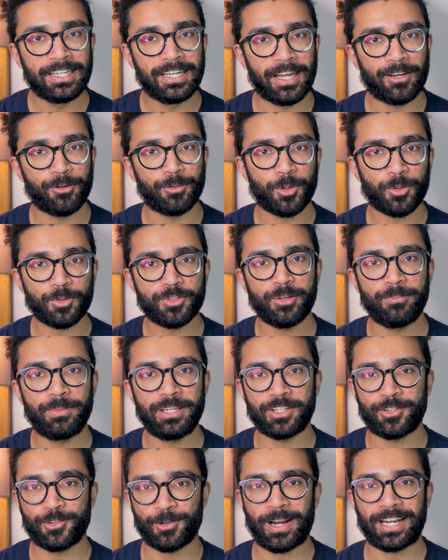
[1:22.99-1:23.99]
and it would also
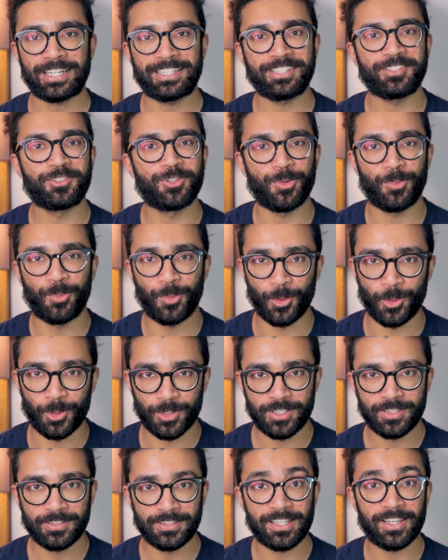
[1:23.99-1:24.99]
be attracted
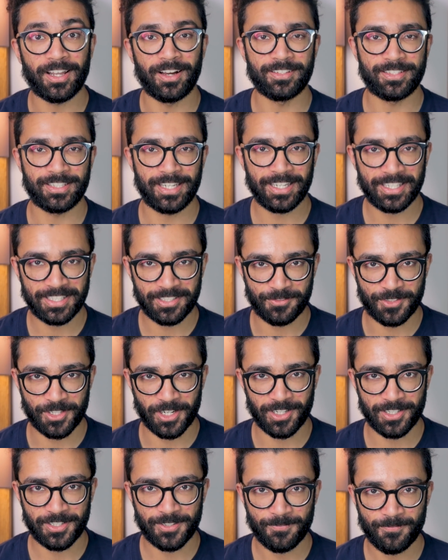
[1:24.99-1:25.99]
toward the large negative
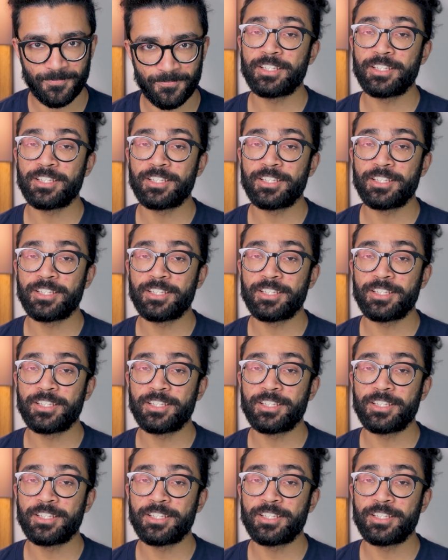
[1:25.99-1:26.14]
charge.